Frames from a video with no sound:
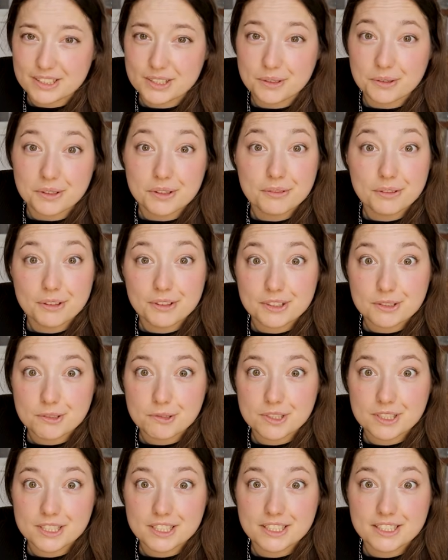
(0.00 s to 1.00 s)
So if you're
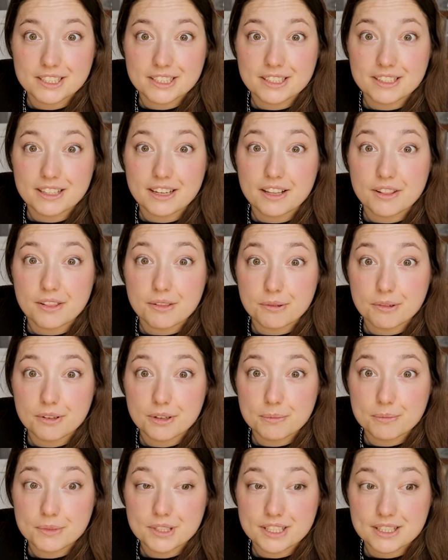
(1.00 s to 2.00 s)
interested in
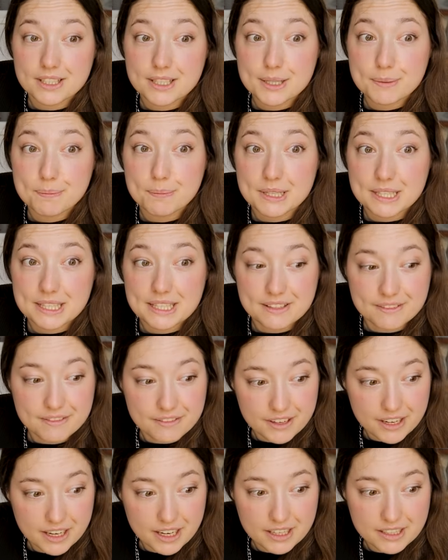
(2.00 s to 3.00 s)
Anthuriums in
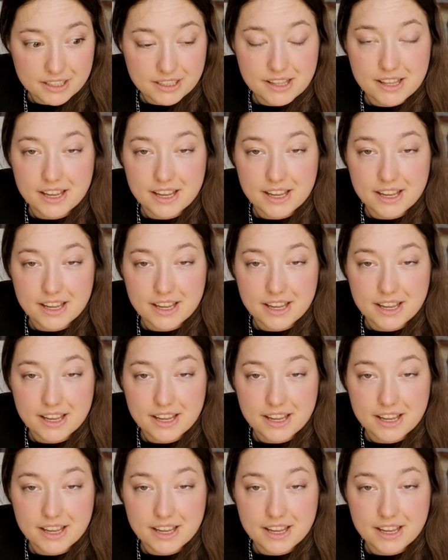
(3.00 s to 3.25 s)
specific,